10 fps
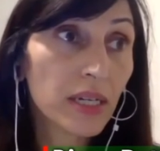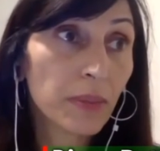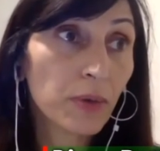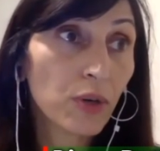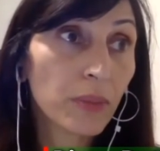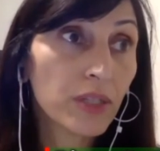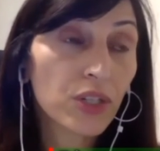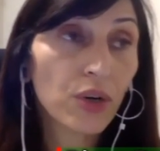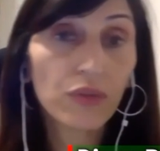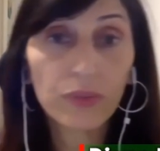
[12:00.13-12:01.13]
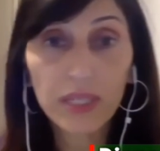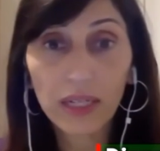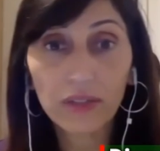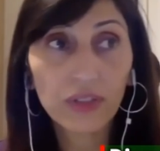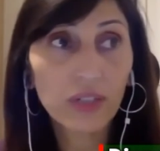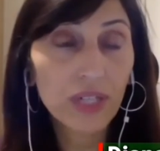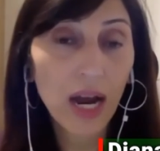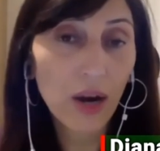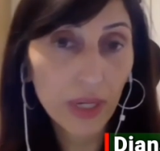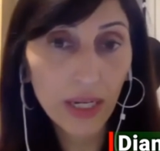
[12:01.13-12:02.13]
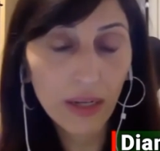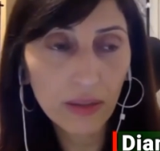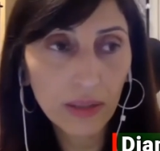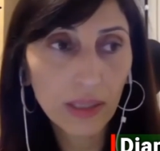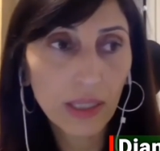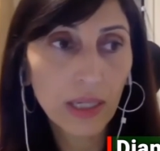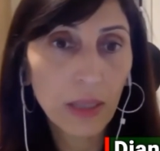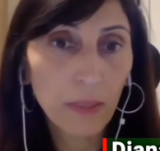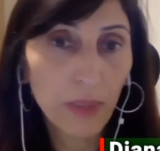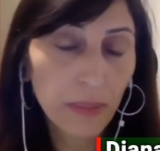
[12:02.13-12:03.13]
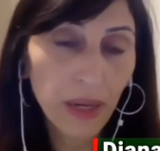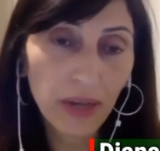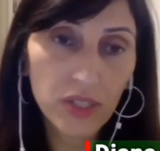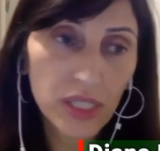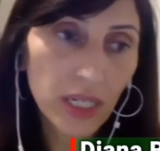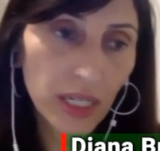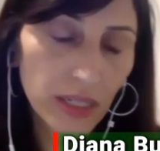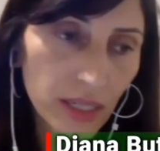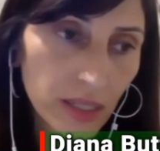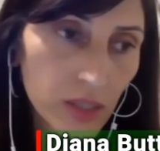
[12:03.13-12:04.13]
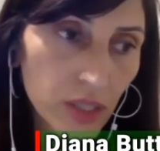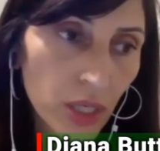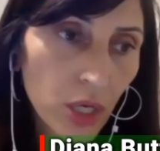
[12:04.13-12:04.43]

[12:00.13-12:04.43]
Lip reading: a permit to go from Tel Aviv to Ariel, but a Palestinian does.